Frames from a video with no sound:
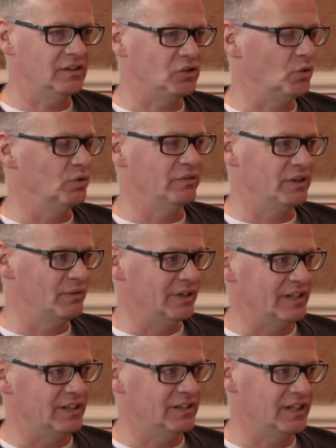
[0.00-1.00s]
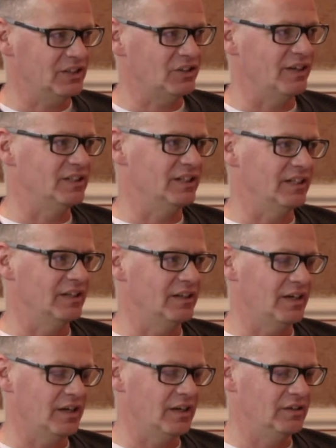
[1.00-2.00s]
extraordinary, really exciting,
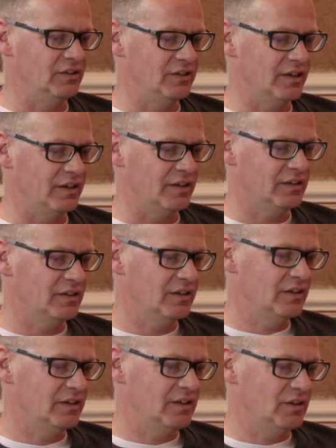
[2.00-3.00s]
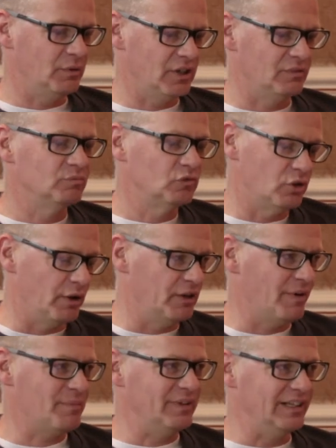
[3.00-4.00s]
and we're
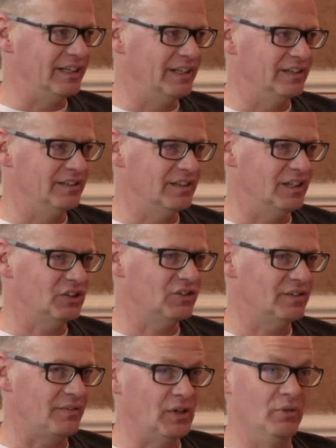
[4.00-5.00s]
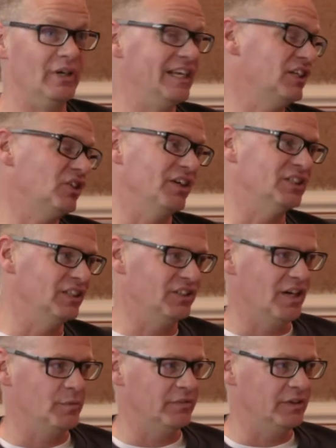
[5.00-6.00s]
growing rapidly and having a really exciting time of